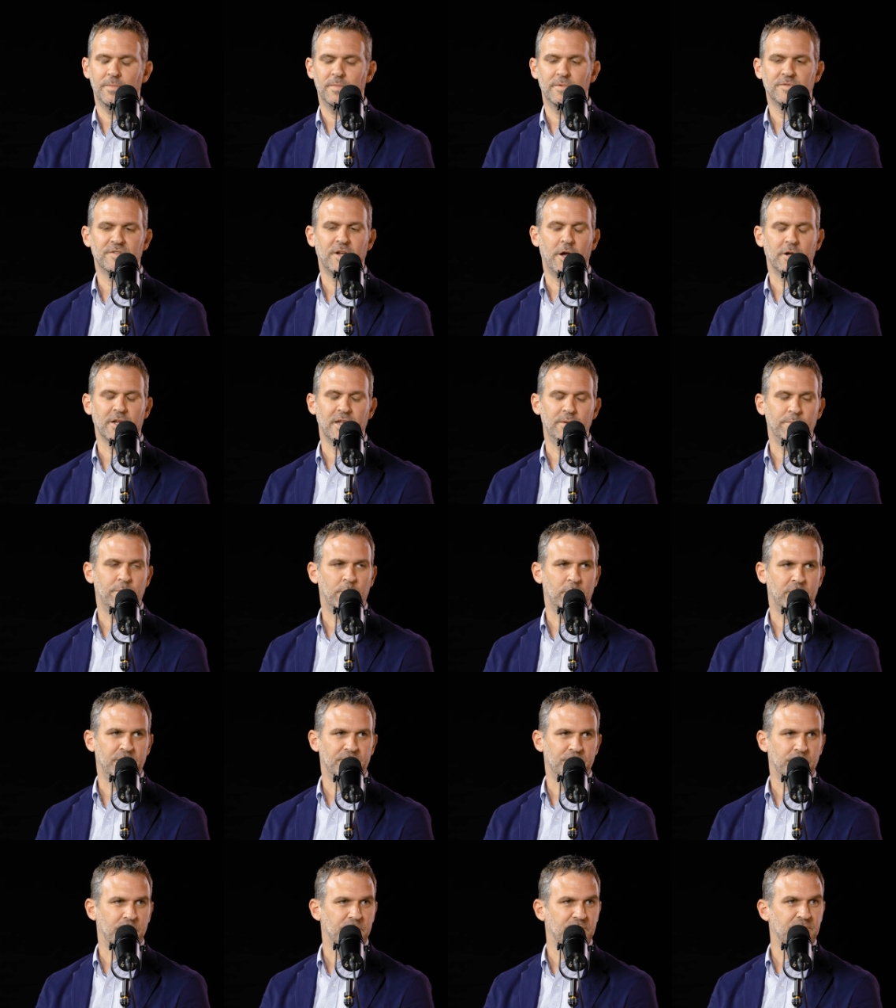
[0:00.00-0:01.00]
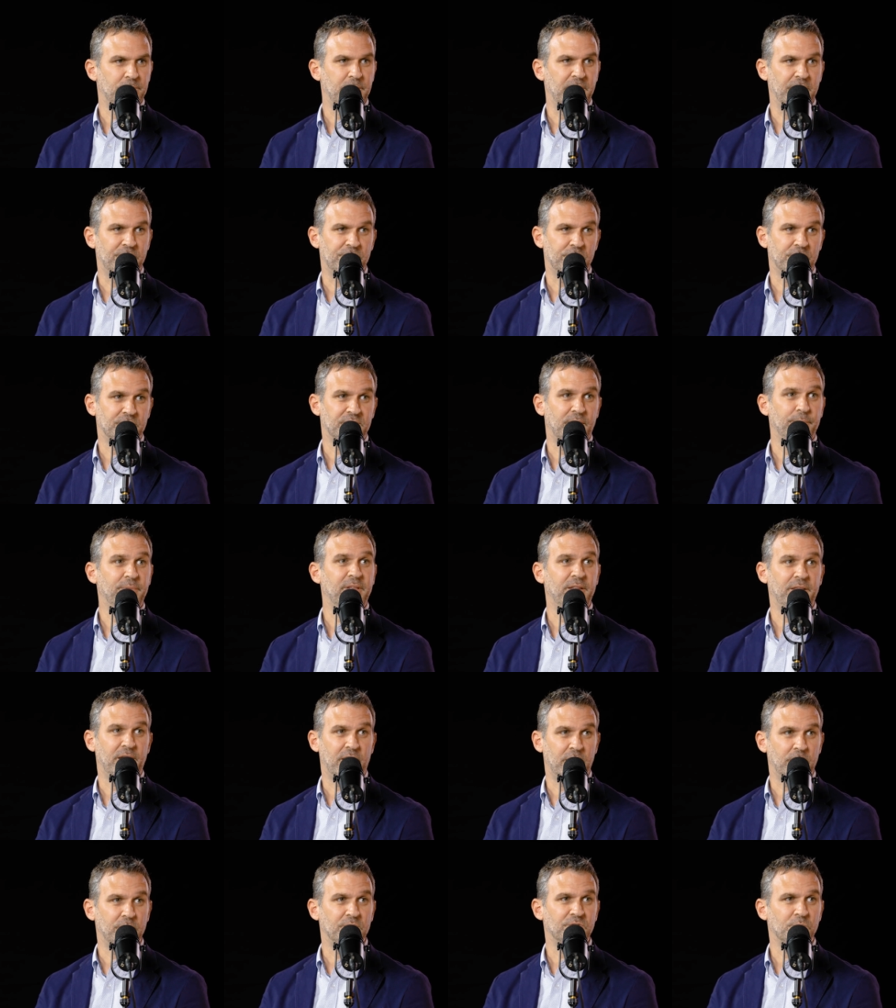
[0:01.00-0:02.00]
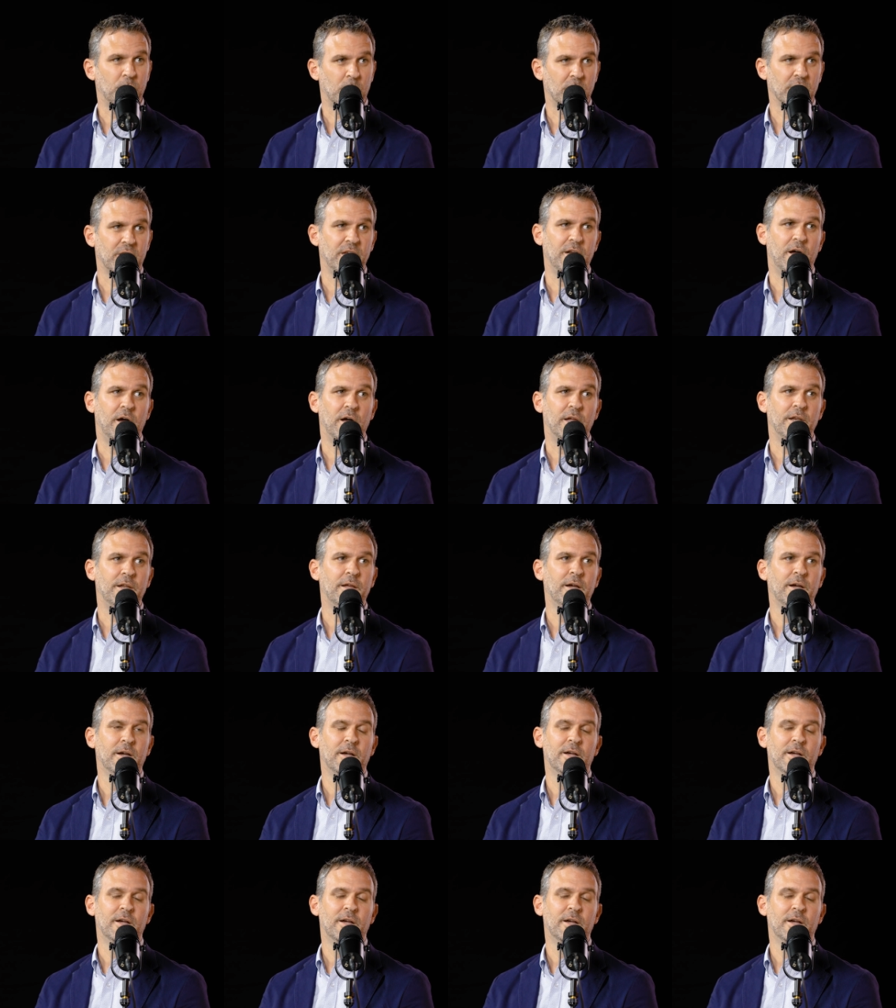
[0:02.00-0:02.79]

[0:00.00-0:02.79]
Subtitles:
talking points or a speech or something that I was working on,